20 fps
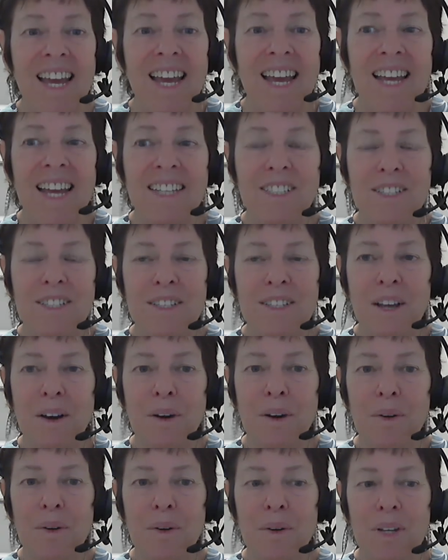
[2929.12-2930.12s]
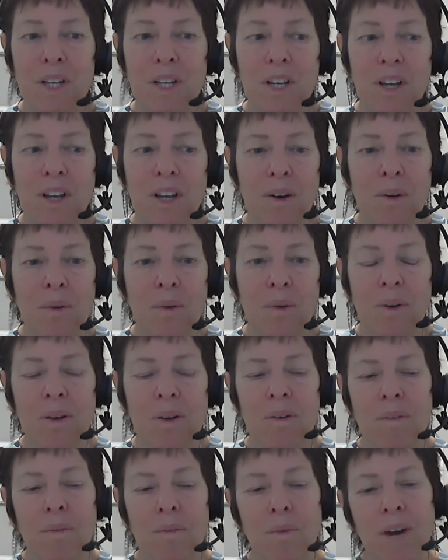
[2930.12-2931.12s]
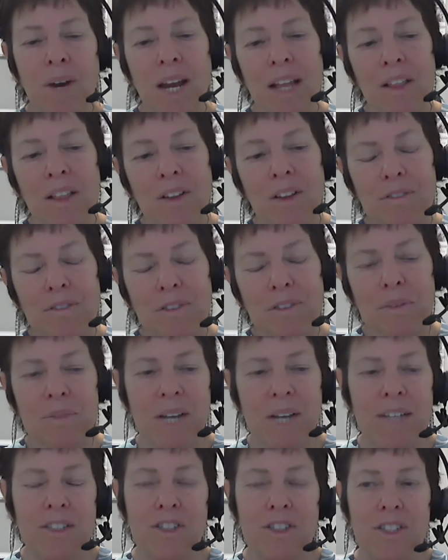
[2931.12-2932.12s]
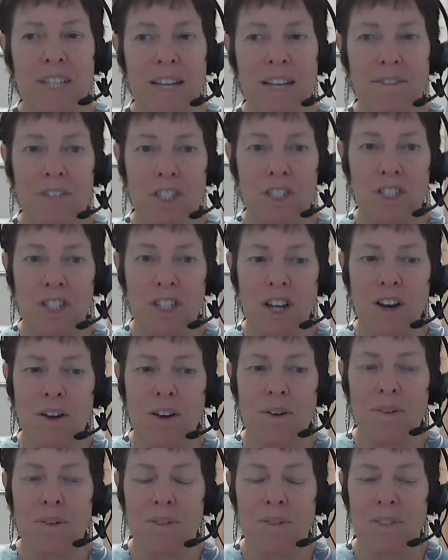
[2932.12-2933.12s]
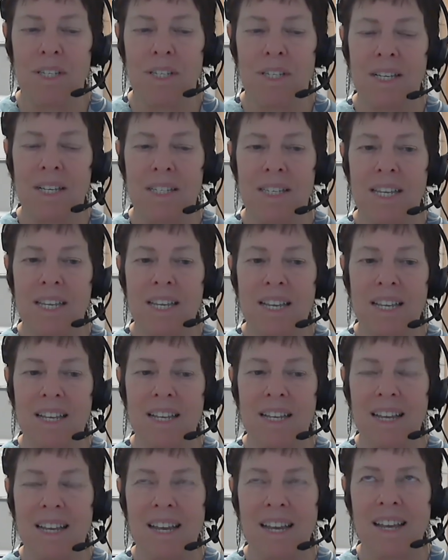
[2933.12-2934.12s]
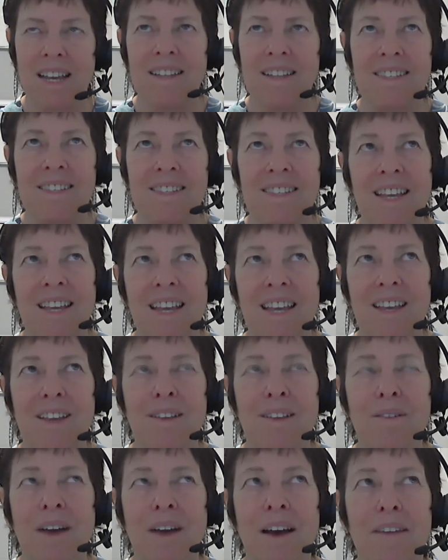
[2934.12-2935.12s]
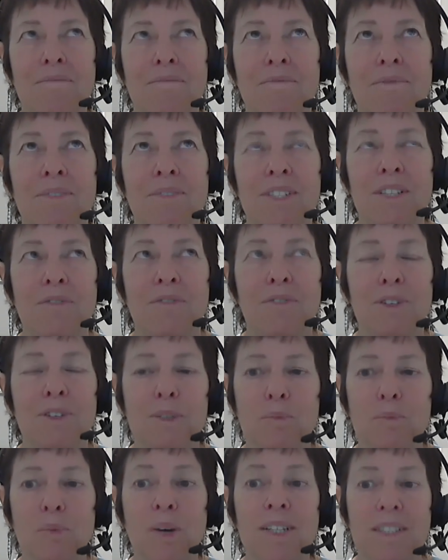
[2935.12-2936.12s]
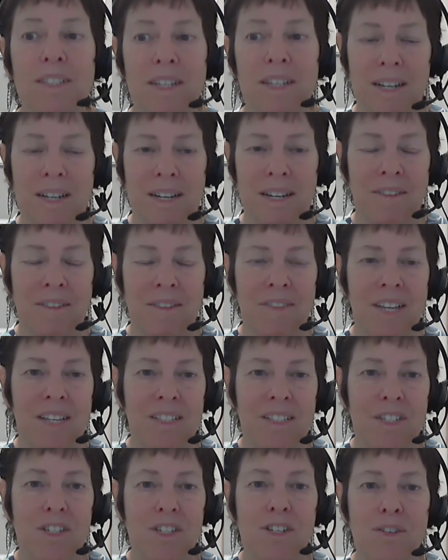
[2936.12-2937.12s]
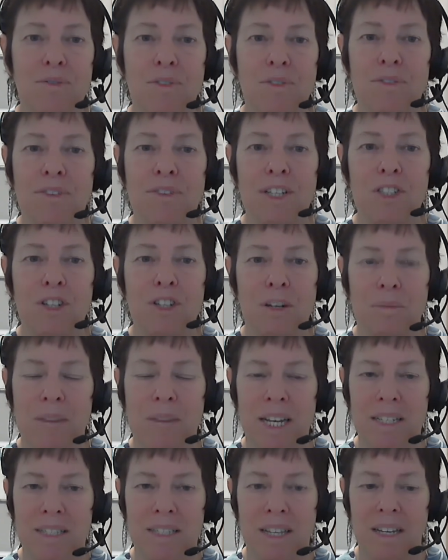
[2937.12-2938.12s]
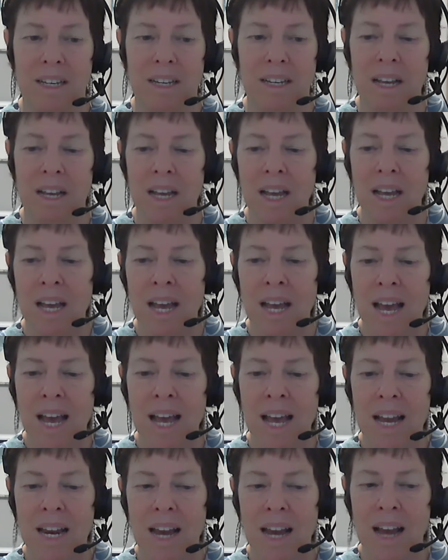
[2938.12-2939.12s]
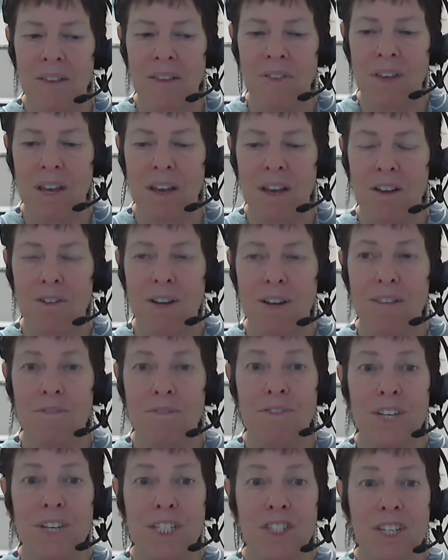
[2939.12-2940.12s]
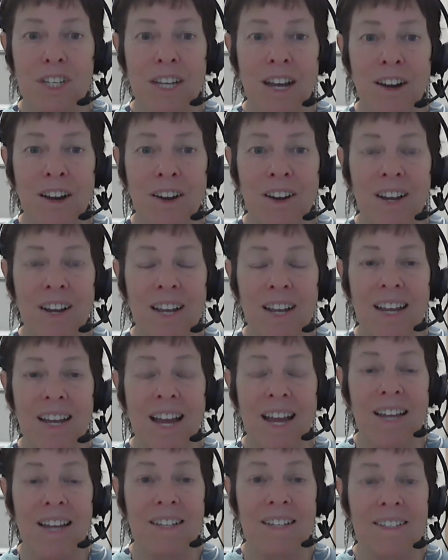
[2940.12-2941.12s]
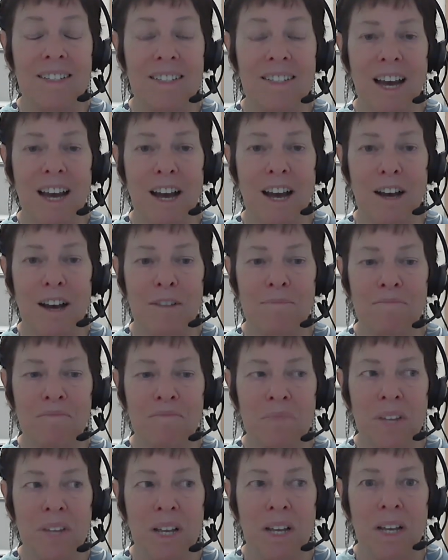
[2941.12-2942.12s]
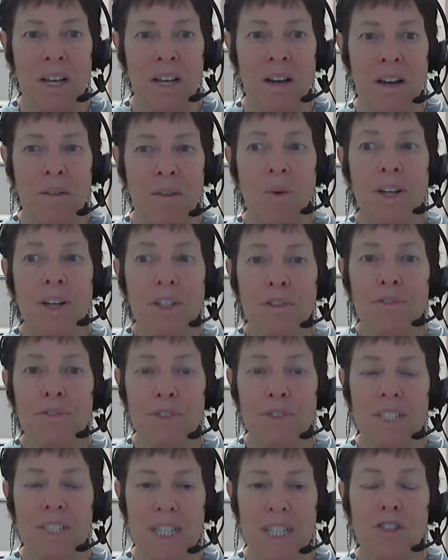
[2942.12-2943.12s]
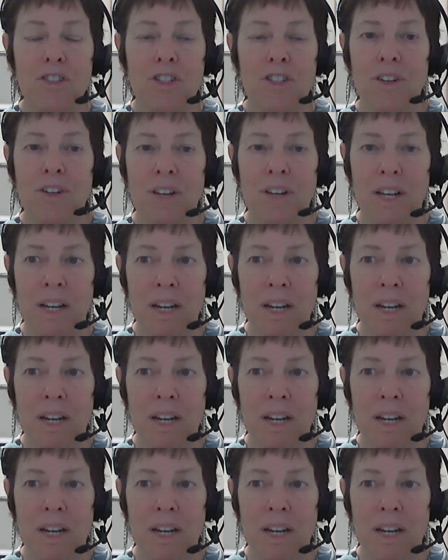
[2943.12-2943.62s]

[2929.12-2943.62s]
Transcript: And so, what I learned from Dr. David Jones is he was the first president of the Institute for Functional Medicine, and I think a great visionary and a wonderful teacher and an